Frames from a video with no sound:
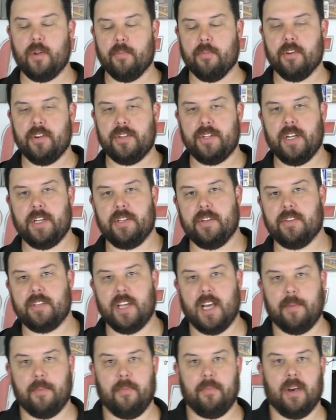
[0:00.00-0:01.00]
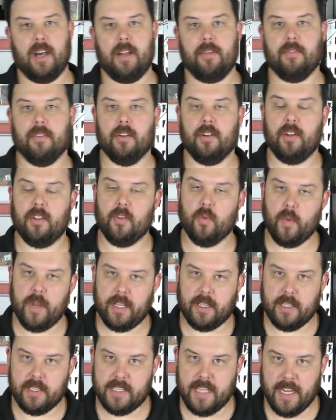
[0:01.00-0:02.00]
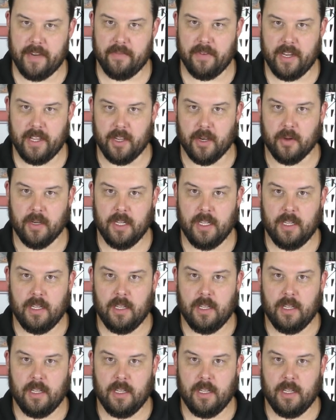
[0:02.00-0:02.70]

We appreciate you stopping by for another weekly tech video.